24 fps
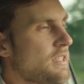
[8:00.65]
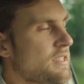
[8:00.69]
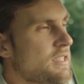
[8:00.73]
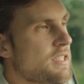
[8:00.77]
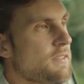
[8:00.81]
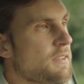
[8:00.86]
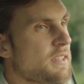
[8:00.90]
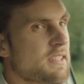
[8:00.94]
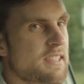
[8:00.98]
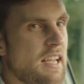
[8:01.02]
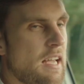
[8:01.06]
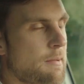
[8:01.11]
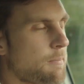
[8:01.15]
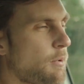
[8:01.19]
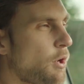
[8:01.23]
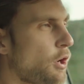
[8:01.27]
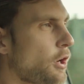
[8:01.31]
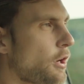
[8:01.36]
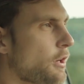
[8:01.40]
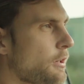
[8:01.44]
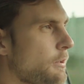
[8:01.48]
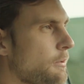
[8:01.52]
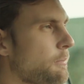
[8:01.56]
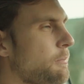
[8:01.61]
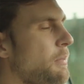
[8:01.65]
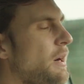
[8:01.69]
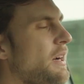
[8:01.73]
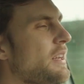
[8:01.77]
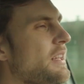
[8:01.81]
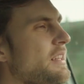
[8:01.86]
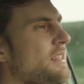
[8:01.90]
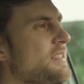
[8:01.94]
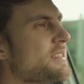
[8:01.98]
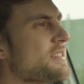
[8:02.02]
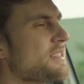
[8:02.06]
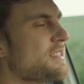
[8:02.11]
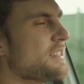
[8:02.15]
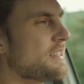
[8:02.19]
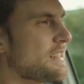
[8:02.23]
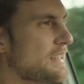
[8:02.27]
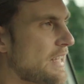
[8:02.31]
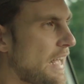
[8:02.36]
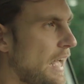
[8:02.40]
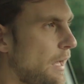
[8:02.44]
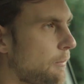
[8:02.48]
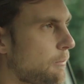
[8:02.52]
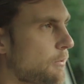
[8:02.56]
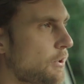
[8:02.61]
Civic Type R, but it's
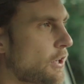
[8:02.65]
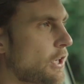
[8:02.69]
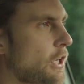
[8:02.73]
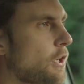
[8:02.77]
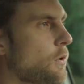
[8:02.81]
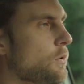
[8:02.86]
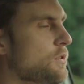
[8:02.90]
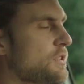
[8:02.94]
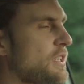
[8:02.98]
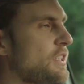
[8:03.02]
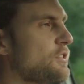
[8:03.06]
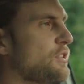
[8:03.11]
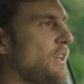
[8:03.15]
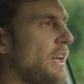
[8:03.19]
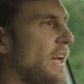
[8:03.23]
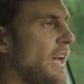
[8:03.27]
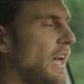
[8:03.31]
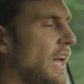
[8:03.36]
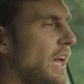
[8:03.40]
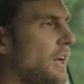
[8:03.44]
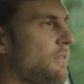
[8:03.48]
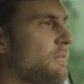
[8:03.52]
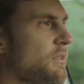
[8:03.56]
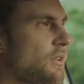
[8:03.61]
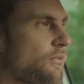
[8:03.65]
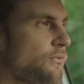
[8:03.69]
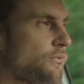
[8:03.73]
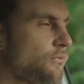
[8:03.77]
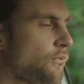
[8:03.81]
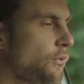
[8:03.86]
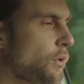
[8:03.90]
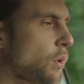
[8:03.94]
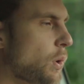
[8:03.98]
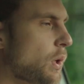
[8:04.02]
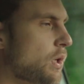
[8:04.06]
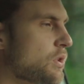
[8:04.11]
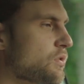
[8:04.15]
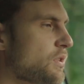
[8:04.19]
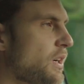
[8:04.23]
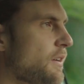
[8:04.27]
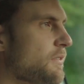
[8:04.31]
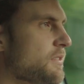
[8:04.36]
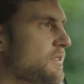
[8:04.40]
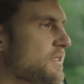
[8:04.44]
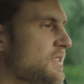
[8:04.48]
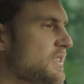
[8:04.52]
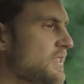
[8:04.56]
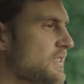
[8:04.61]
damn close. And to have the four-wheel
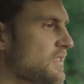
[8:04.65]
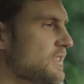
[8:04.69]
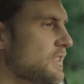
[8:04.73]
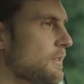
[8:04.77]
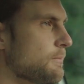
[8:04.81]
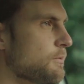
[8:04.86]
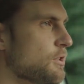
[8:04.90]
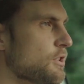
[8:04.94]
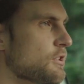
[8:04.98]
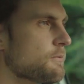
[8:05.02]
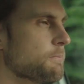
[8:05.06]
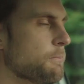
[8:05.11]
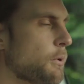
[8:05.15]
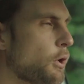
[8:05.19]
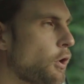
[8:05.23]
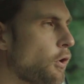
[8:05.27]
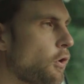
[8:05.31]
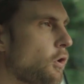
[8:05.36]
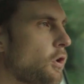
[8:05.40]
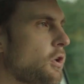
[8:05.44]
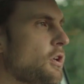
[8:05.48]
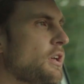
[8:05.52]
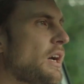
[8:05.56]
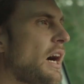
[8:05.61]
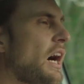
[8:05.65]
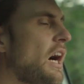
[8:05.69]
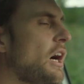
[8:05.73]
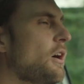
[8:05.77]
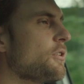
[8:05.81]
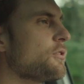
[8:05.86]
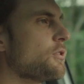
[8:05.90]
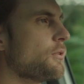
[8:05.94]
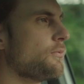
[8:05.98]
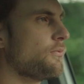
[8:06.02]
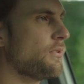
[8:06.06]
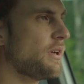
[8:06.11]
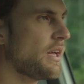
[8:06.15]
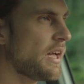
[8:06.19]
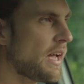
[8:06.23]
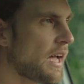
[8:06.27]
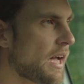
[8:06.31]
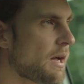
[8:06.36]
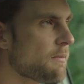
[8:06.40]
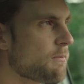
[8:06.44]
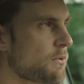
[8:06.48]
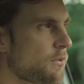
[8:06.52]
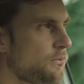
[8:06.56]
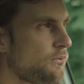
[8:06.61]
drive system just pull you out of
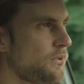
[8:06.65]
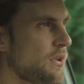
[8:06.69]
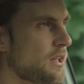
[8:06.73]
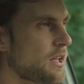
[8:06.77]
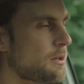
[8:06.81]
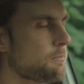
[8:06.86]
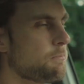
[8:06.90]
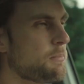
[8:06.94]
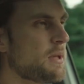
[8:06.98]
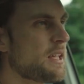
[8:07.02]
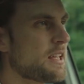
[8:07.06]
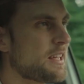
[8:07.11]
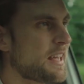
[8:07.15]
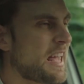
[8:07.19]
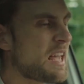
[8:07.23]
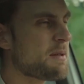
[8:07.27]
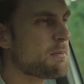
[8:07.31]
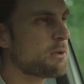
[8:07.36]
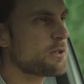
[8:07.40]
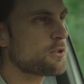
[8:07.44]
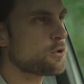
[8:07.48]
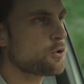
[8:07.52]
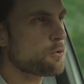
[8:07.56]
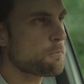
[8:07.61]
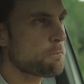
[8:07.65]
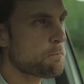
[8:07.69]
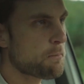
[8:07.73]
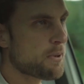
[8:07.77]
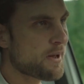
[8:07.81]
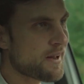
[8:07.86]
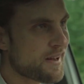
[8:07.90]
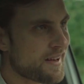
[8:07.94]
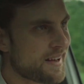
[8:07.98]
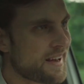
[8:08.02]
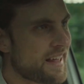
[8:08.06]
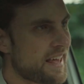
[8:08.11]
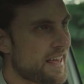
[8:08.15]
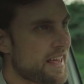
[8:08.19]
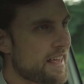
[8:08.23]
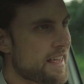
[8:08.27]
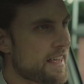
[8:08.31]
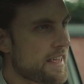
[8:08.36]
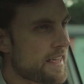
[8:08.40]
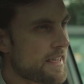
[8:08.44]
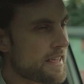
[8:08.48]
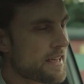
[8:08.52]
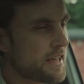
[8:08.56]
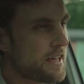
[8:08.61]
everything, and being able to
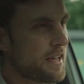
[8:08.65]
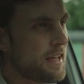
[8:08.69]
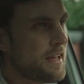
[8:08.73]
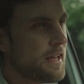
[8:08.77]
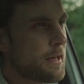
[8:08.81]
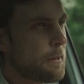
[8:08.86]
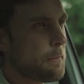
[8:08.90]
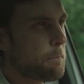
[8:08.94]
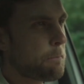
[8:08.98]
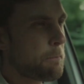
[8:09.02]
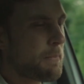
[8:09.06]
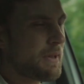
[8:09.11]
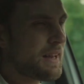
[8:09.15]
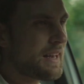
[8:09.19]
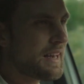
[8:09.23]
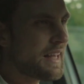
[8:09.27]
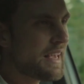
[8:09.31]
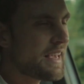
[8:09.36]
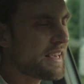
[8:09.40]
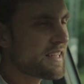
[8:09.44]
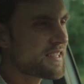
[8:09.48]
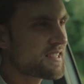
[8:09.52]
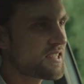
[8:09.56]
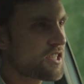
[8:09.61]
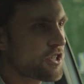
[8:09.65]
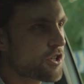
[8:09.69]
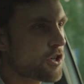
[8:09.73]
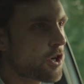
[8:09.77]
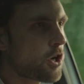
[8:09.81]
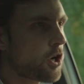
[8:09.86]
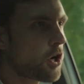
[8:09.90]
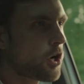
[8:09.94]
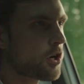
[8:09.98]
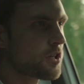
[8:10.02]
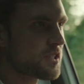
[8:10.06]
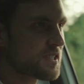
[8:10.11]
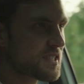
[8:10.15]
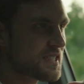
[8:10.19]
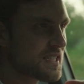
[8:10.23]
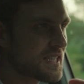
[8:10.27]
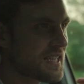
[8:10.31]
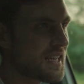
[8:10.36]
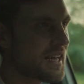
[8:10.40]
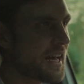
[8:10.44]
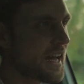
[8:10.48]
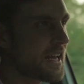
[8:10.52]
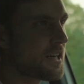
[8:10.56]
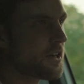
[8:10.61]
play and place the car,
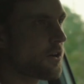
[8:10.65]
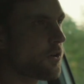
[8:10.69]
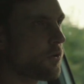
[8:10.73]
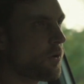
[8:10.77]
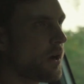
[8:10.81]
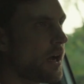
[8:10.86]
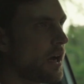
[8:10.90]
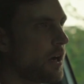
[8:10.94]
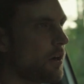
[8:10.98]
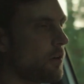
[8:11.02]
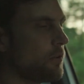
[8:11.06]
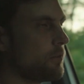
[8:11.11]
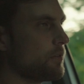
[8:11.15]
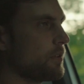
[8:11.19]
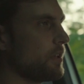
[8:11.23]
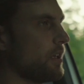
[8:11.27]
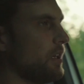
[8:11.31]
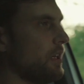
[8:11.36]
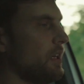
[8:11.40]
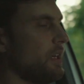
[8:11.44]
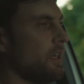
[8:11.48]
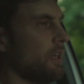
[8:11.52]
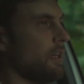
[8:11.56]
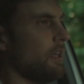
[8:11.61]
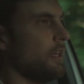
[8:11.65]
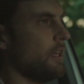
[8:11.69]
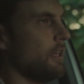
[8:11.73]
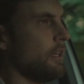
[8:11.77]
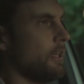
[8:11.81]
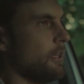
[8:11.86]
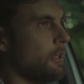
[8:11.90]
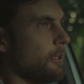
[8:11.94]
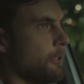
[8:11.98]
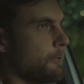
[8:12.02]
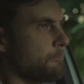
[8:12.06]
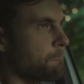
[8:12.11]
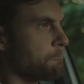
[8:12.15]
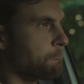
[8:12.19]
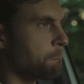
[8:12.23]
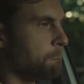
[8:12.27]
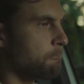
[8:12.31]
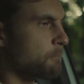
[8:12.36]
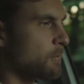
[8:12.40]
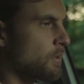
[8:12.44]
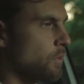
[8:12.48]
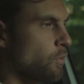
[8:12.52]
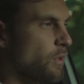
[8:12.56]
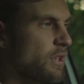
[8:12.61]
slide around
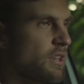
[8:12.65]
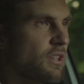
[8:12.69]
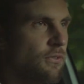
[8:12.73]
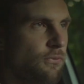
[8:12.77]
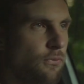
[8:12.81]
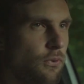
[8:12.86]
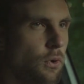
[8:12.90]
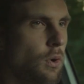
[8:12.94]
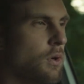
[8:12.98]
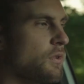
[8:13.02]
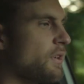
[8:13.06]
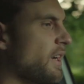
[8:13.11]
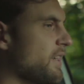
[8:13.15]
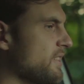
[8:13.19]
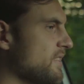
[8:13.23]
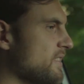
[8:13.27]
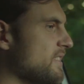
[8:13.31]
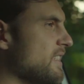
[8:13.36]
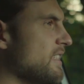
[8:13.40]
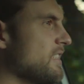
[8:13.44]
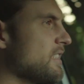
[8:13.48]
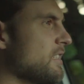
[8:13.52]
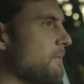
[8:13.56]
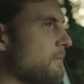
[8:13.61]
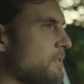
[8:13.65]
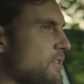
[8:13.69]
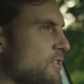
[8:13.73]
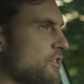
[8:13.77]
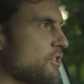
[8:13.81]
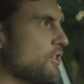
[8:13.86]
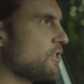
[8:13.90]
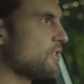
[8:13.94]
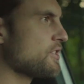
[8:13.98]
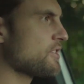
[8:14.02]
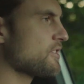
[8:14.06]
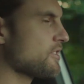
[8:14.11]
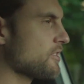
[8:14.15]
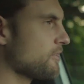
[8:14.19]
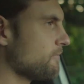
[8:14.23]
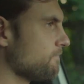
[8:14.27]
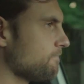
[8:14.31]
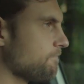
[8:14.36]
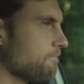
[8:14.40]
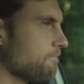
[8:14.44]
with the full drive system is just